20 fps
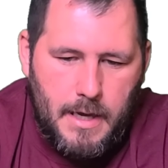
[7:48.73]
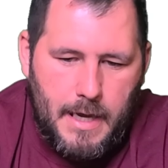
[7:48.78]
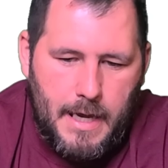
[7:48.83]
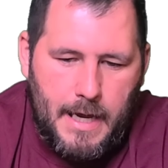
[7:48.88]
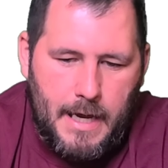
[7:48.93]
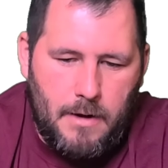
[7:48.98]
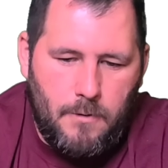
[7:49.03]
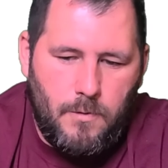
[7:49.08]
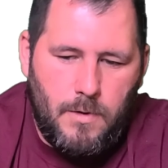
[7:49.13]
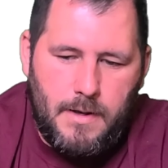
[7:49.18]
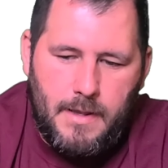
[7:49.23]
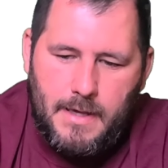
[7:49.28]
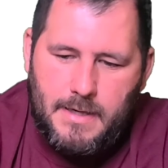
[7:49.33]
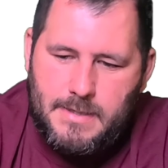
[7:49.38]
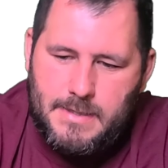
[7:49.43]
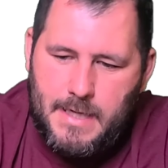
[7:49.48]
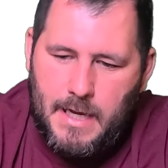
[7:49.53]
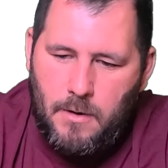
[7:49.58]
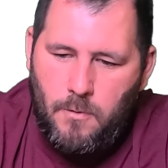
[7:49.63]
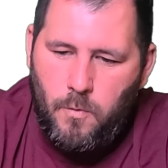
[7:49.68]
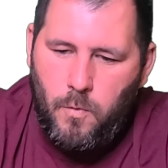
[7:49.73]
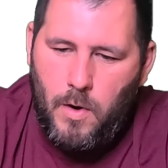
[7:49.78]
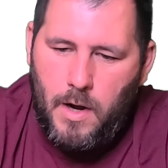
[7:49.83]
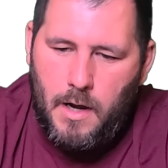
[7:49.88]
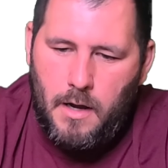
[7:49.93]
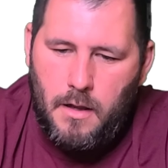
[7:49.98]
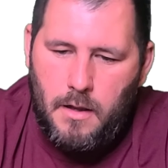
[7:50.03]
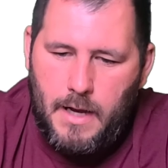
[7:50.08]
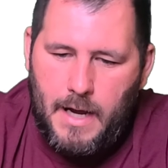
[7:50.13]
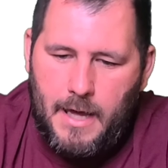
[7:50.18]
And when they say
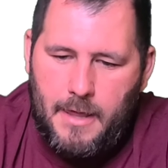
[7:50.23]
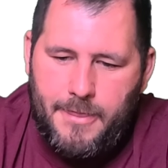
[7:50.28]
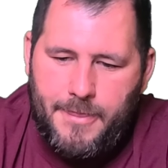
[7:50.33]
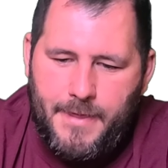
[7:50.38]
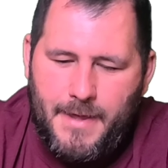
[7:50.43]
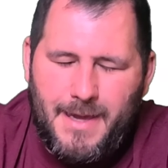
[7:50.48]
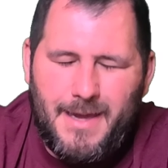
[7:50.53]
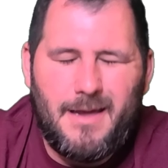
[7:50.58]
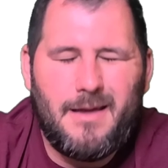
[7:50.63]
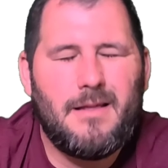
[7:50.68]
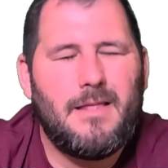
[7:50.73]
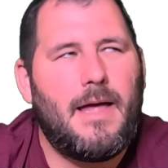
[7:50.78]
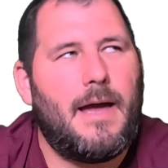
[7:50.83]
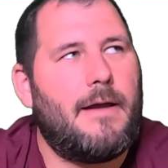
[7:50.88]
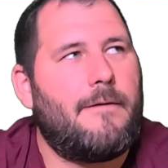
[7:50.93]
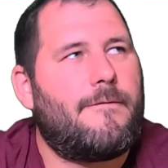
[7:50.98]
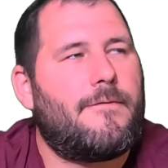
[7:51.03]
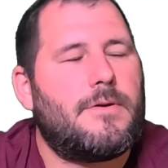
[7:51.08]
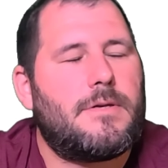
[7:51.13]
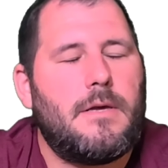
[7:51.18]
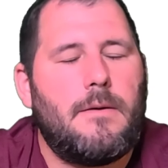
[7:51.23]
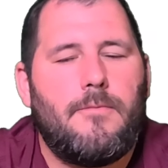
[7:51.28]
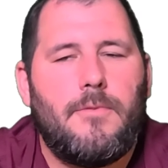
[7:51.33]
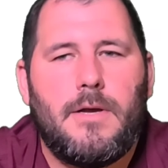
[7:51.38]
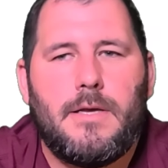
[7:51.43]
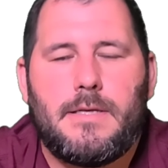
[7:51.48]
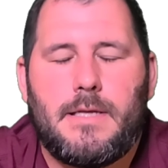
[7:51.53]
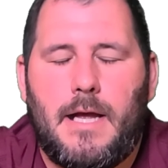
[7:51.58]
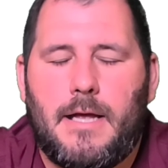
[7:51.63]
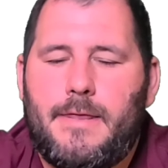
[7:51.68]
well, I think, like, for some
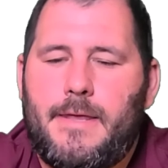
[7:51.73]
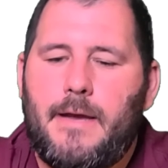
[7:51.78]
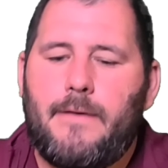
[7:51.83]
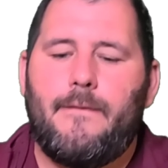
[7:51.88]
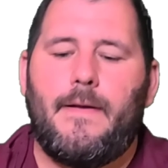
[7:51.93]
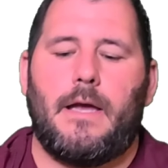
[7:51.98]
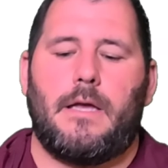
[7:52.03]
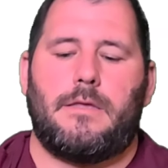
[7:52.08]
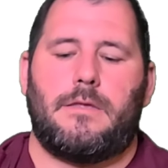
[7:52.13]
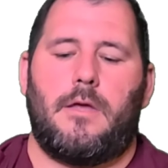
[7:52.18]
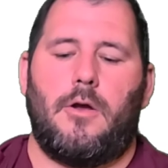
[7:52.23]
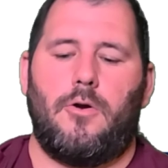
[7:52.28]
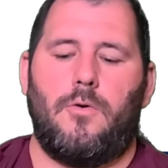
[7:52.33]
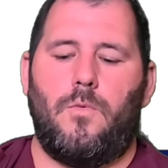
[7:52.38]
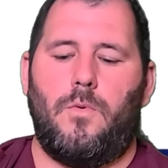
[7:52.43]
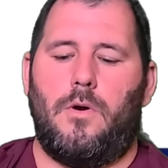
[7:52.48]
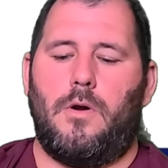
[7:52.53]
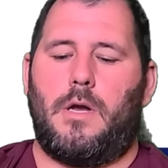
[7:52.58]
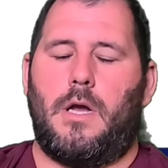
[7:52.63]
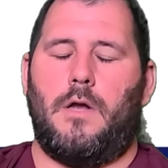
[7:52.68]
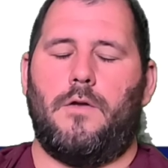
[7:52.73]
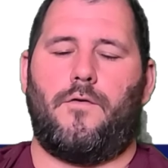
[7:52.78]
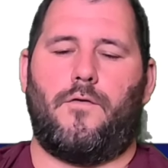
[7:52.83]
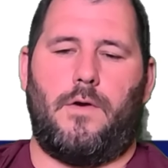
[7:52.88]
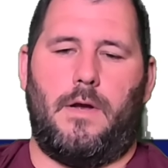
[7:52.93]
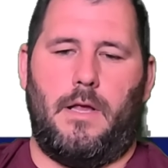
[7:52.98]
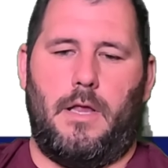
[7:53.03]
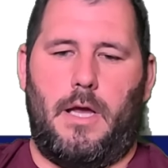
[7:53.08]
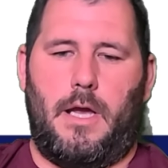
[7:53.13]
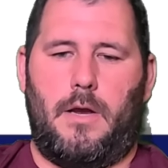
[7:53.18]
reason, I think of like third world
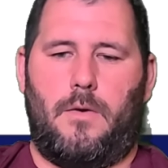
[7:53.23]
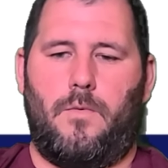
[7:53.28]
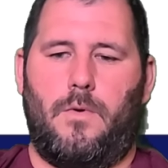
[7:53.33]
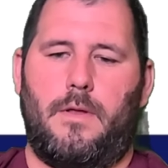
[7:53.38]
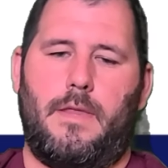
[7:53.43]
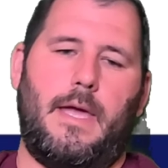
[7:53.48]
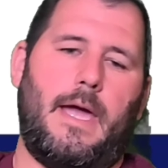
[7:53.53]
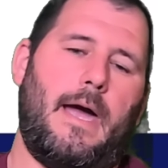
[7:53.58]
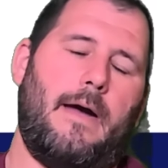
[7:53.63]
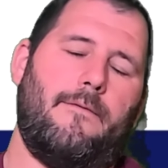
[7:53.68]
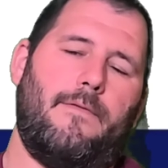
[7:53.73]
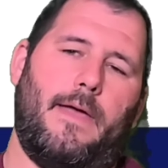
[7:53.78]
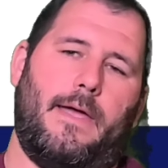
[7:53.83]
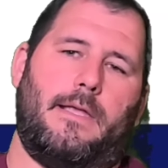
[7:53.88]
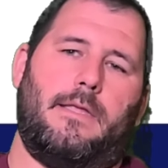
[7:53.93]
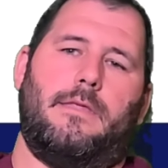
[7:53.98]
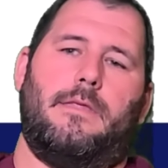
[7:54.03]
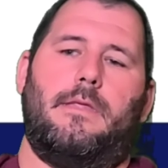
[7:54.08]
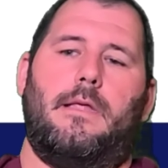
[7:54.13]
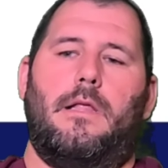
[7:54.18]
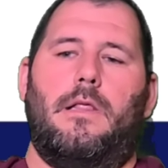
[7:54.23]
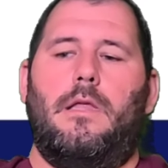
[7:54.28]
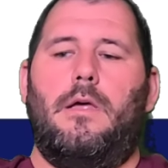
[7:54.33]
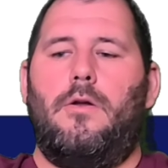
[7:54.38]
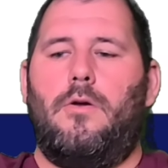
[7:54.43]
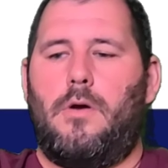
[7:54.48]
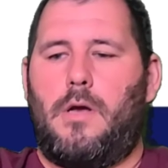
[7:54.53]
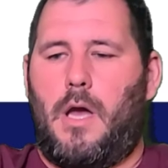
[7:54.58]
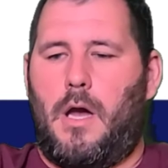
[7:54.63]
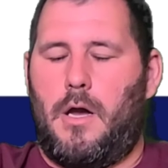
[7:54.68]
country, and like where they have like the
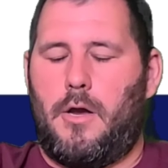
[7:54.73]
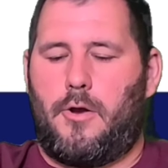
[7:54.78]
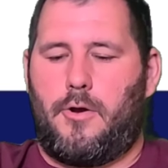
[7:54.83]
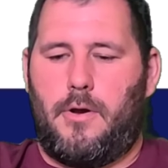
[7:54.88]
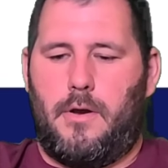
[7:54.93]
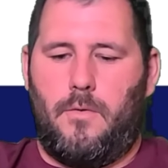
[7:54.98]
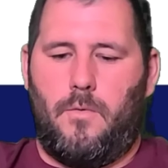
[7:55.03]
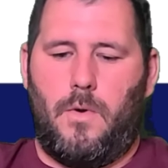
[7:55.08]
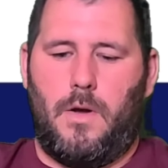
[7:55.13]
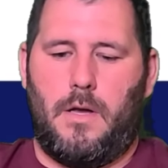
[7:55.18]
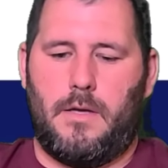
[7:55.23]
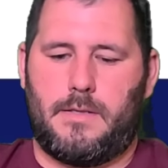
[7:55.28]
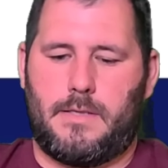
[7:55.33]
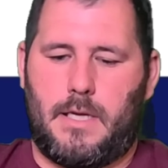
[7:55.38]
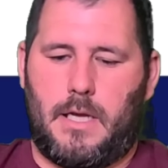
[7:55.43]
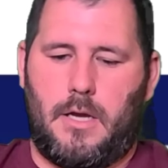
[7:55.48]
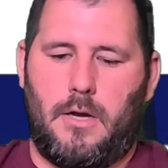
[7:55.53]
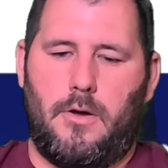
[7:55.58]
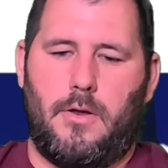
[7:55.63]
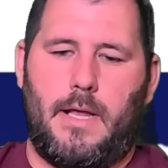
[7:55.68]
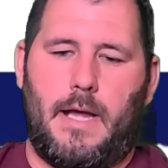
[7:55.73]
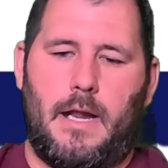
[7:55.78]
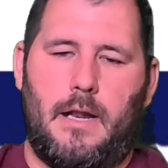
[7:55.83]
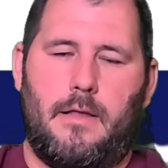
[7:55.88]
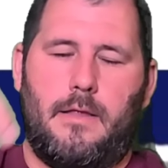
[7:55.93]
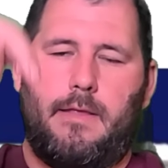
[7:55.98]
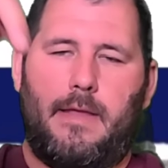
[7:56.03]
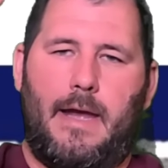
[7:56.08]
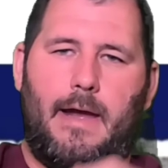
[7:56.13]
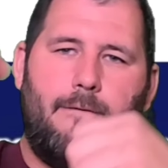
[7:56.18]
little concrete wells that go
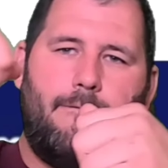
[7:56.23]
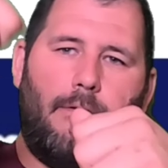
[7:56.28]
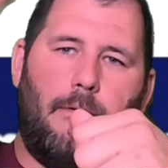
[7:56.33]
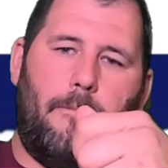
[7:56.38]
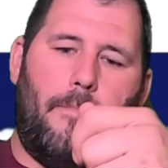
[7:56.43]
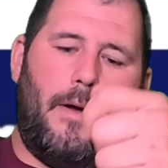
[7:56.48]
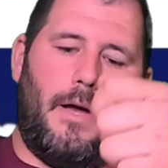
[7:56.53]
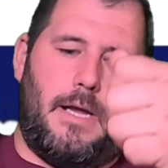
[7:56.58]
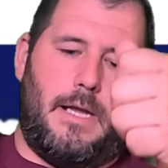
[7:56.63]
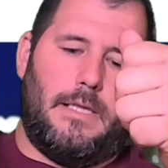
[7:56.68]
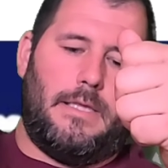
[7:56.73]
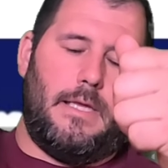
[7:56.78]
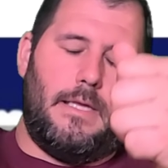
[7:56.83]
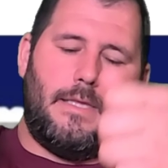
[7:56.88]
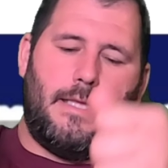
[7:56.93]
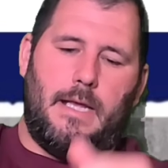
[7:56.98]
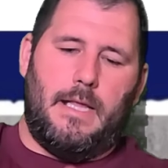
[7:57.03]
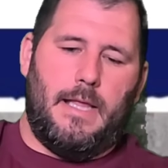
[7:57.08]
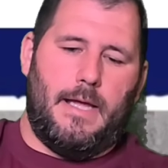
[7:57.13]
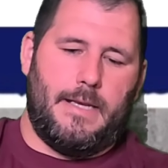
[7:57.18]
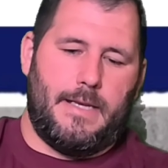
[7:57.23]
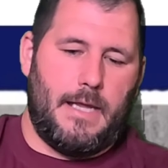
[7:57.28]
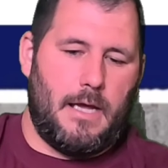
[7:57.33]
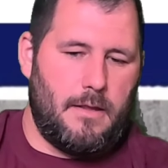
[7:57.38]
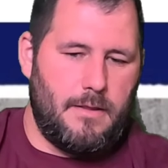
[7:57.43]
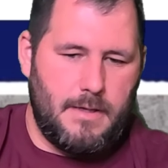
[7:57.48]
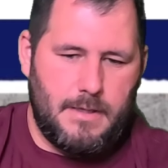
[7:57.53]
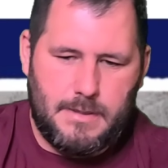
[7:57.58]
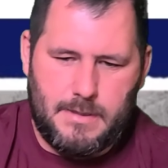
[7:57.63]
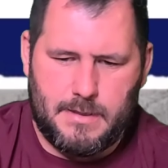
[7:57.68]
down and they have the bucket that they let
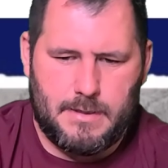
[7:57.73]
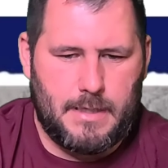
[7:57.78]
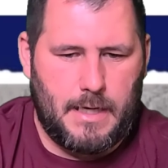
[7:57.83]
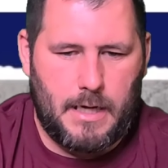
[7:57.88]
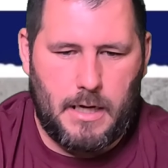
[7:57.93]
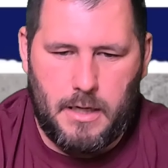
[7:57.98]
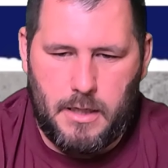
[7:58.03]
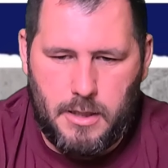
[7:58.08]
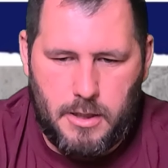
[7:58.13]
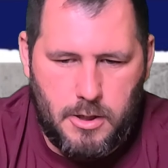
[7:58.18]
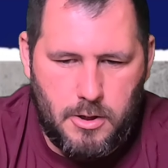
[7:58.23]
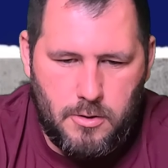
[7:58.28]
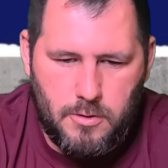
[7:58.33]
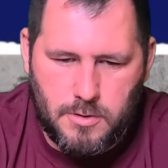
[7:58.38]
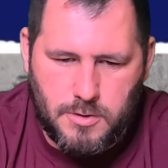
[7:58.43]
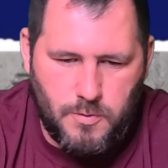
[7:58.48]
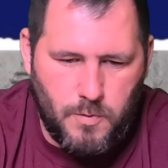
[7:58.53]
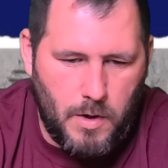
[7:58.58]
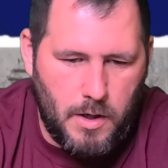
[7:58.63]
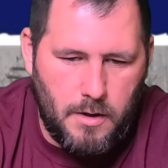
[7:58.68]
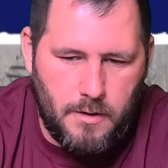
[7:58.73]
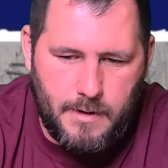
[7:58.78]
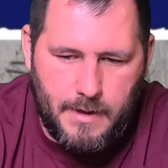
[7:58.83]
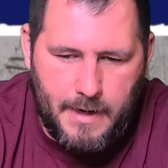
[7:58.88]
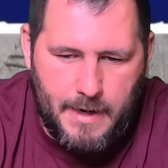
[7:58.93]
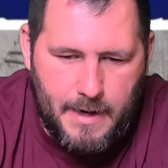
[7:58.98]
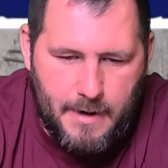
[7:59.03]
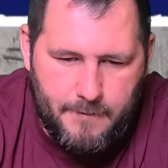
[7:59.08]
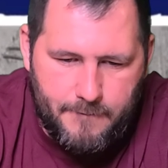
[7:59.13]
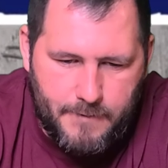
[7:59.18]
down. This is like a huge well
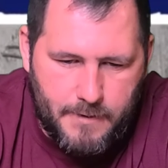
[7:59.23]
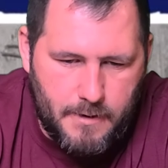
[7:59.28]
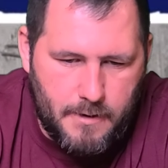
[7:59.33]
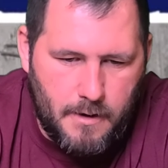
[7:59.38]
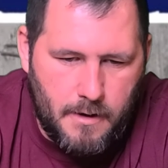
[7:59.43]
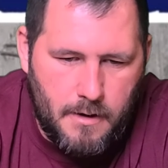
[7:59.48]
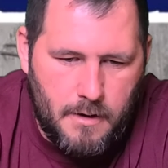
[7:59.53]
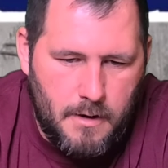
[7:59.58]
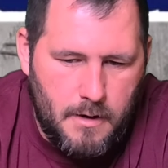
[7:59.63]
they have here.